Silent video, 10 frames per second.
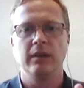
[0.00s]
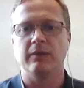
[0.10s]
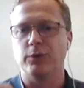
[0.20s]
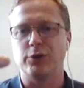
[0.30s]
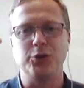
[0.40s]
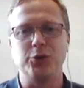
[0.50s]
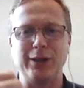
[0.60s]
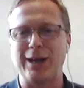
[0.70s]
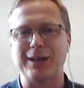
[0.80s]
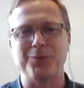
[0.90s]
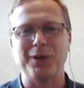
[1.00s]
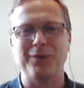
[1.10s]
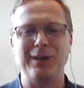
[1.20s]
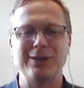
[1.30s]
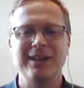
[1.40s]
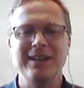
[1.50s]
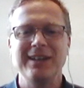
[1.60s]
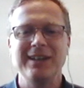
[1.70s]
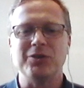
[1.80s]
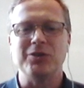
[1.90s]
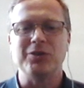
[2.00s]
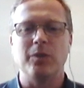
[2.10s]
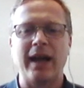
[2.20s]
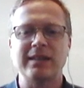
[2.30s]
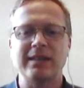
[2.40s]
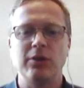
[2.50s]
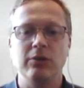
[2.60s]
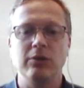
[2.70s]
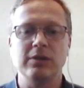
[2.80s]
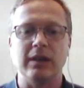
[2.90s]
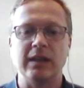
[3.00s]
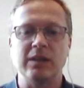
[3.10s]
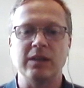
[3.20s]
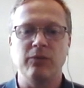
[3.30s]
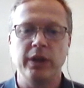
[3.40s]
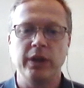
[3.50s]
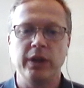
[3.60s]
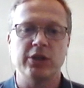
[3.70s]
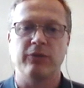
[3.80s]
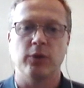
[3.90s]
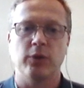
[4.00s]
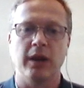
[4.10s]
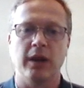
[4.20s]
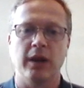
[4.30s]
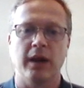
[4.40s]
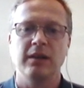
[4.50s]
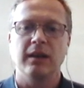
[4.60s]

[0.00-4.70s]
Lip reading: The first two I checked, one of each. So that's how you use it. It's really straightforward, guys.